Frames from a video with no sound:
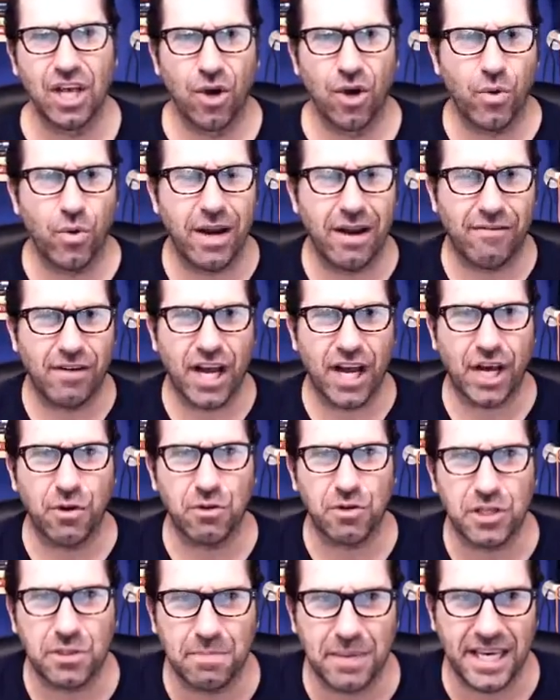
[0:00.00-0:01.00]
Whenever I go
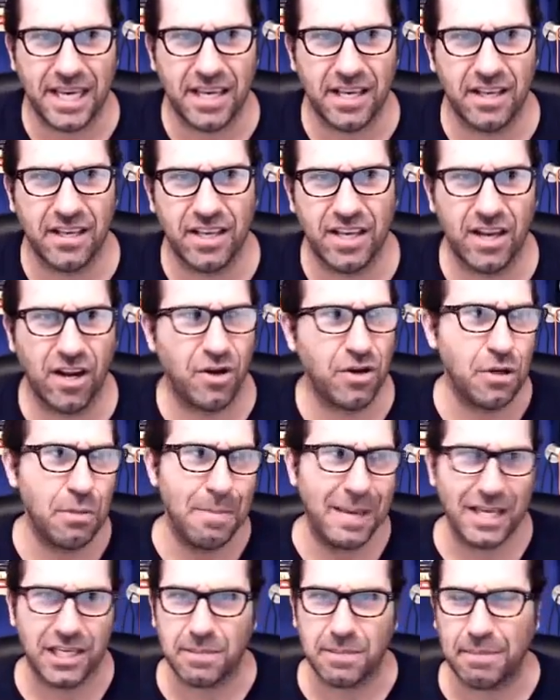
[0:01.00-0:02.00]
speak, you
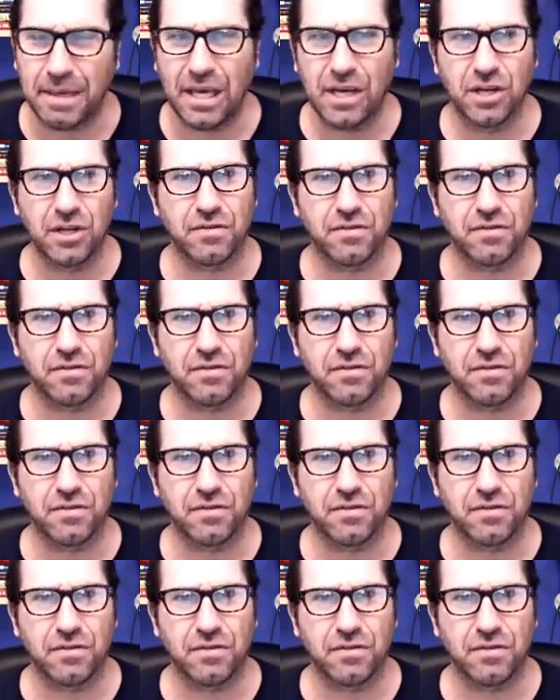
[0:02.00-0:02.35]
meet speakers